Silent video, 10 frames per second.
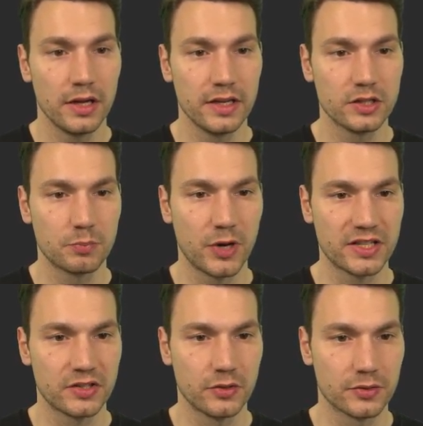
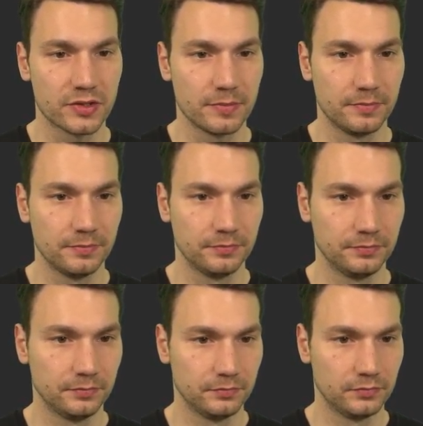espressos,
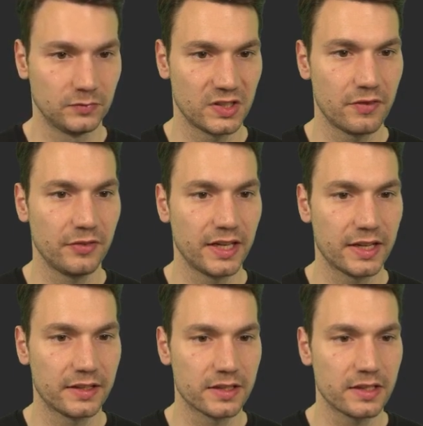something
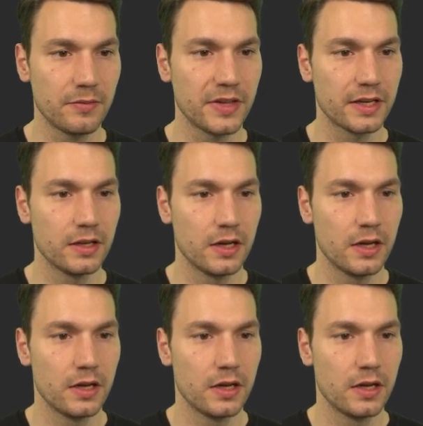like this, something